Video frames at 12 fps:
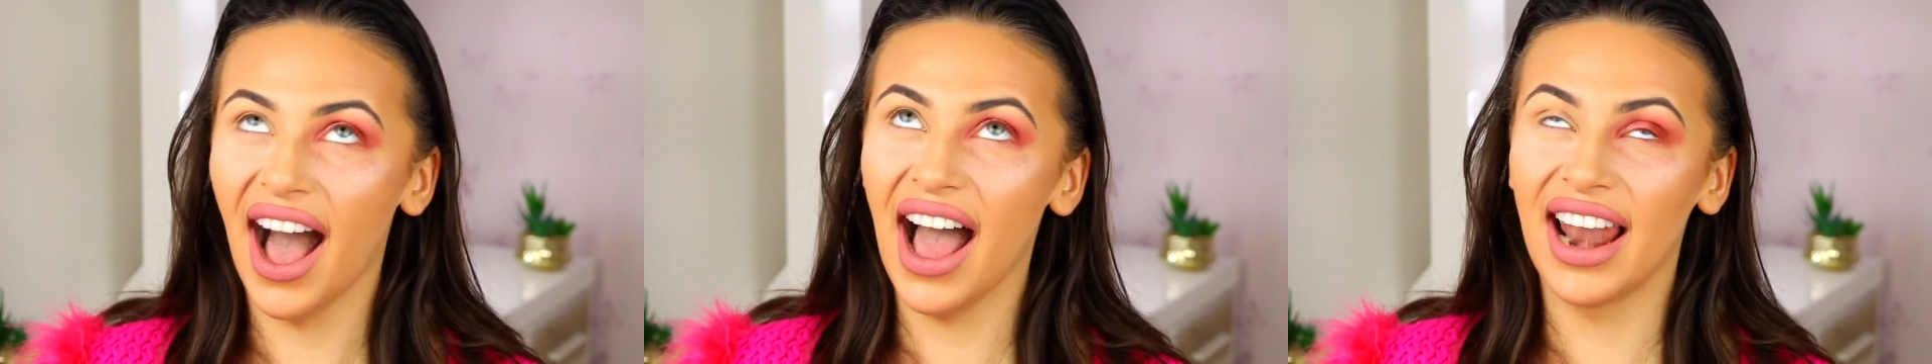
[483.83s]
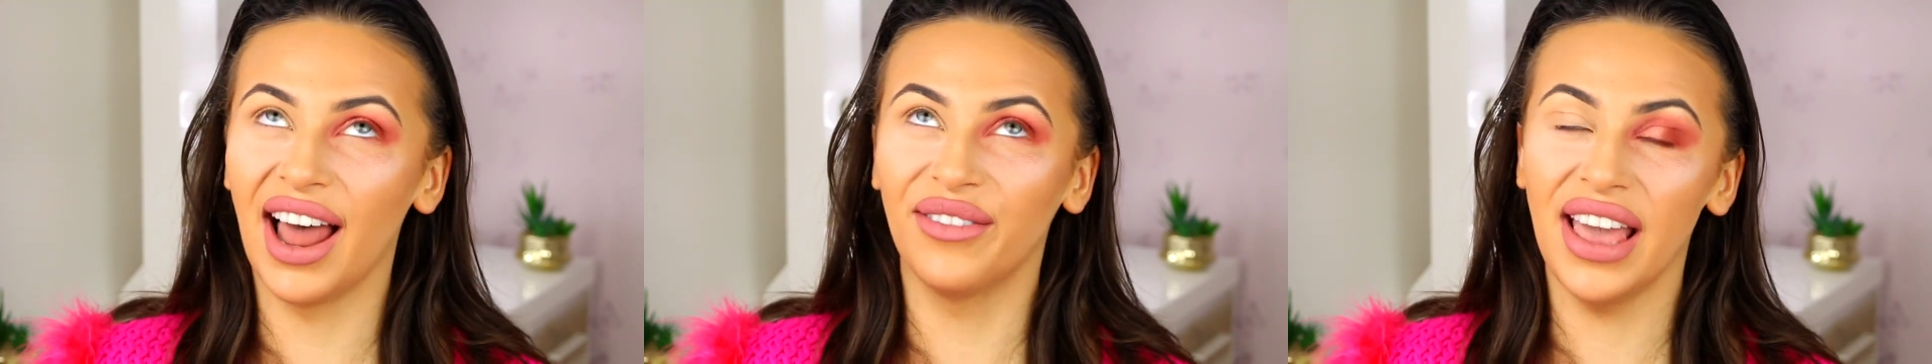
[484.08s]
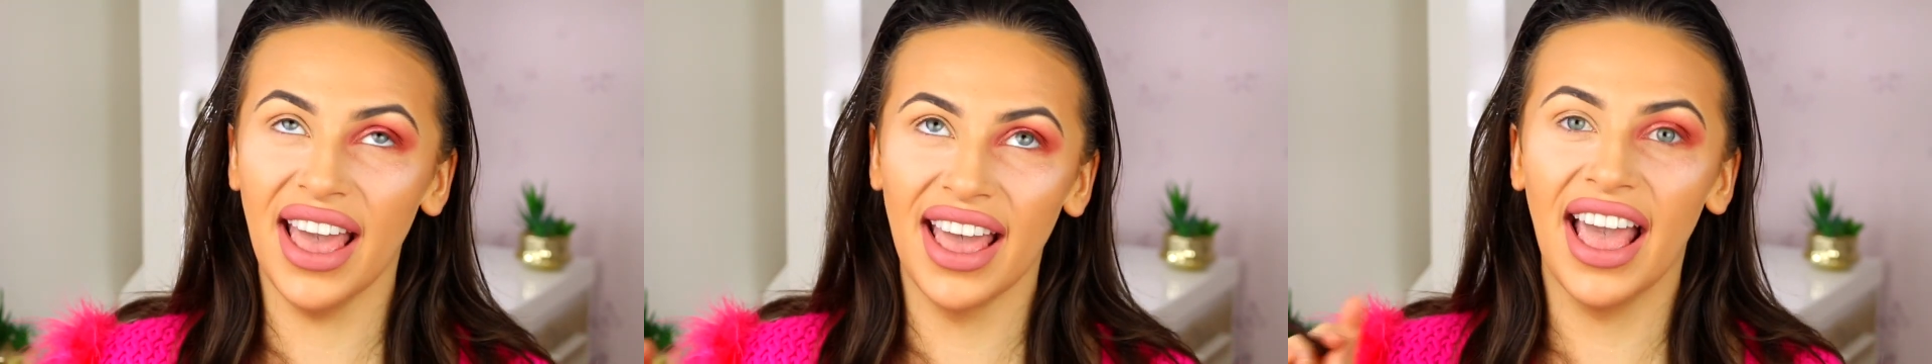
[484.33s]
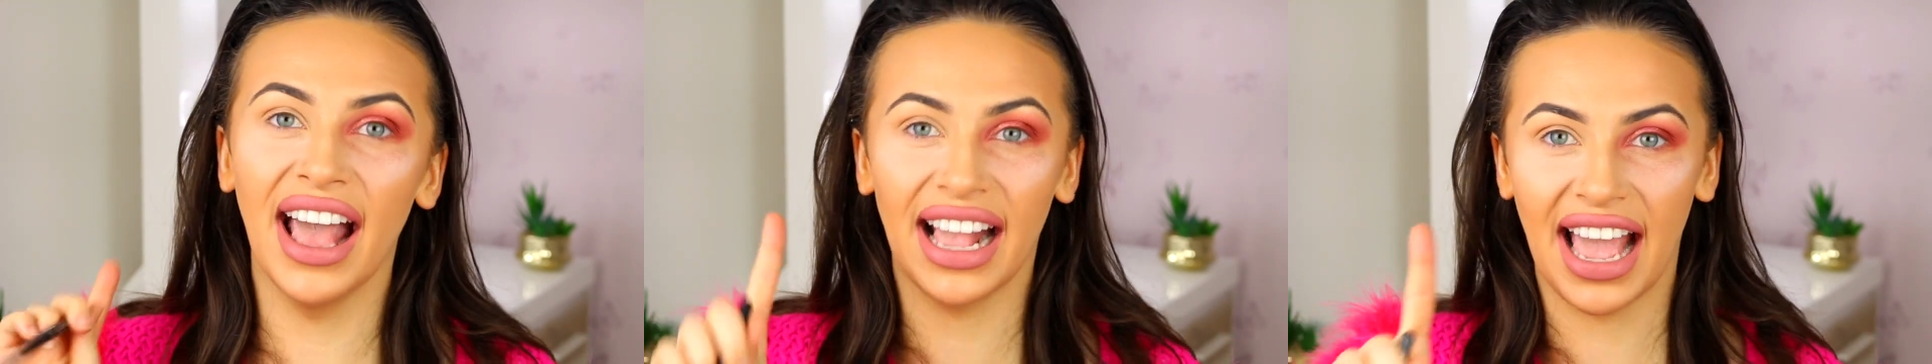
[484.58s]
I love
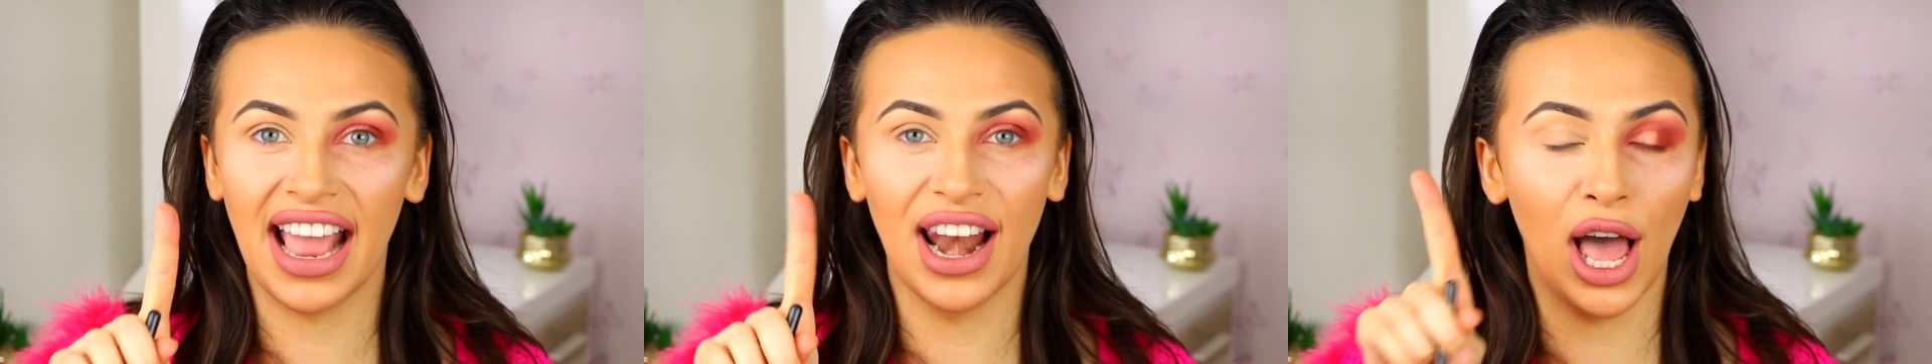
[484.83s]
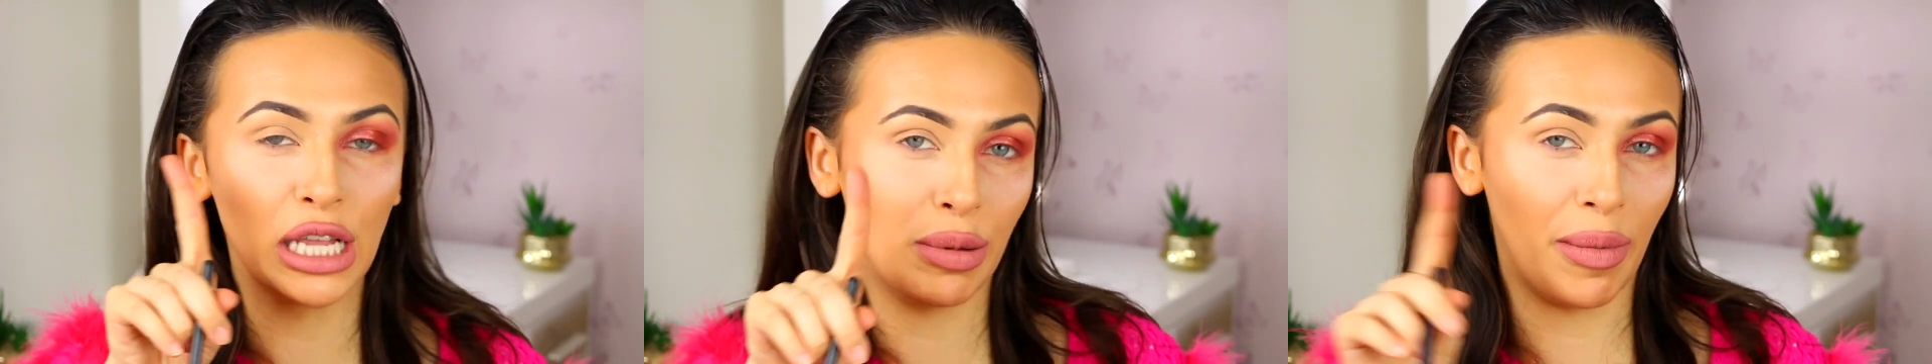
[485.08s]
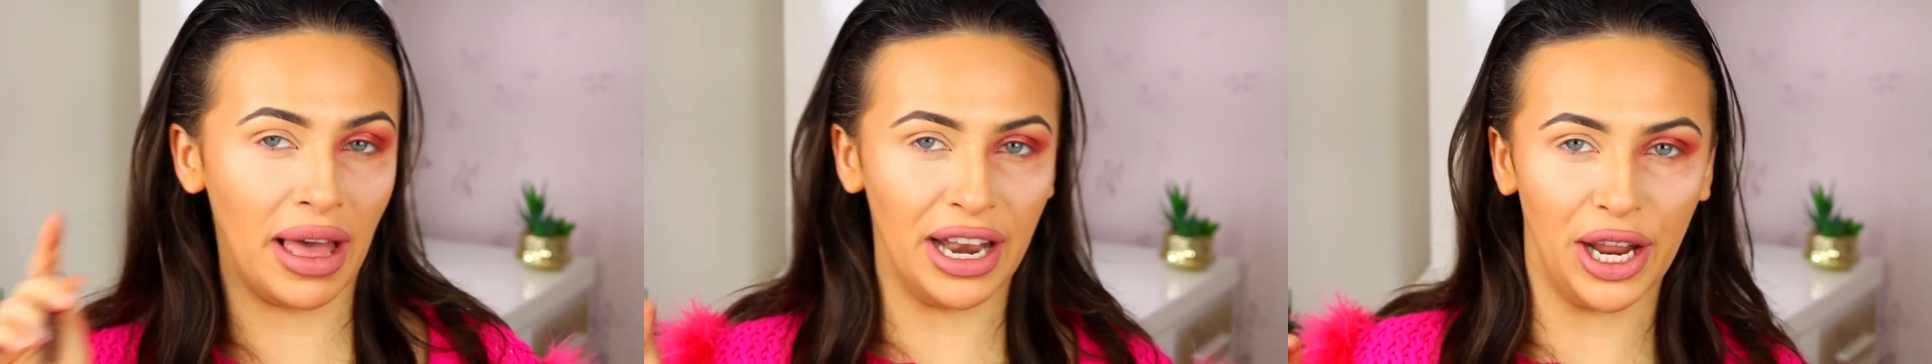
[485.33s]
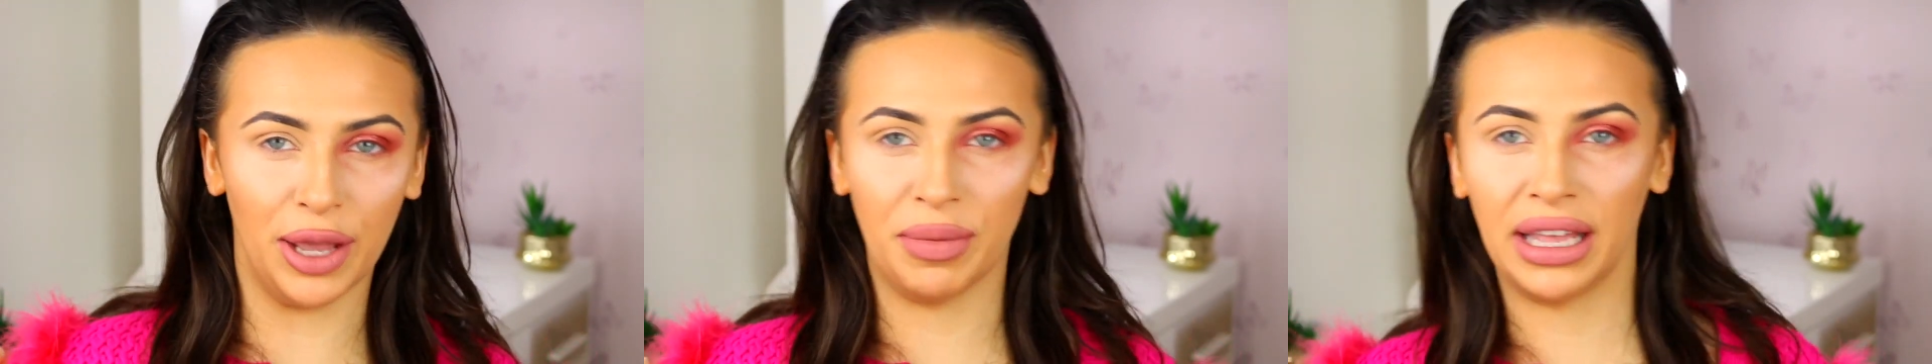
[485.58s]
it. Okay, and last but by
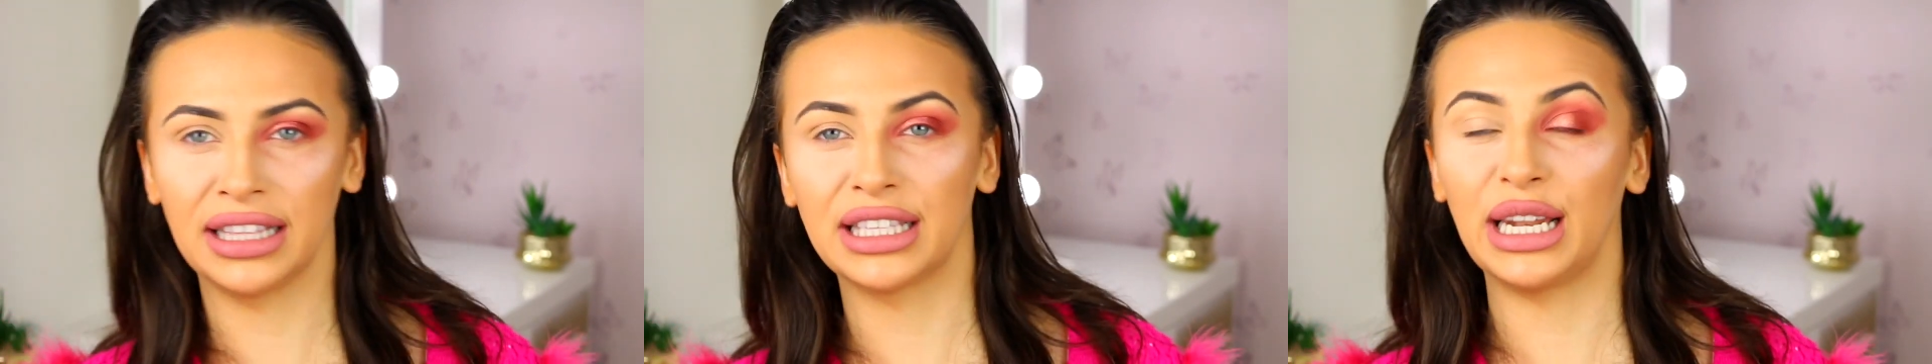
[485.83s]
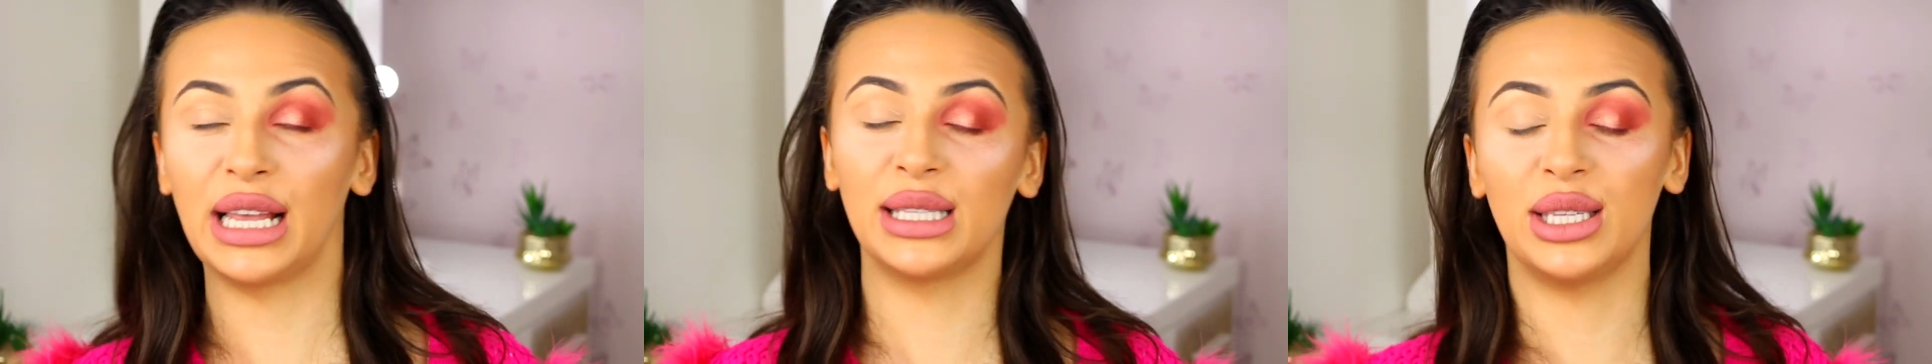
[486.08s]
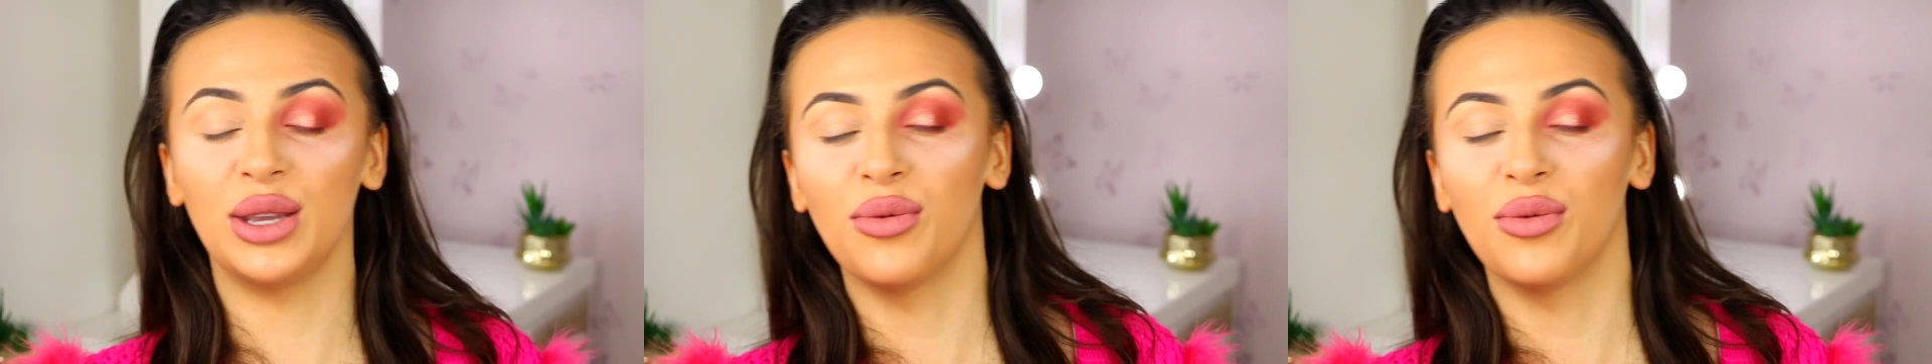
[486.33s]
no means least,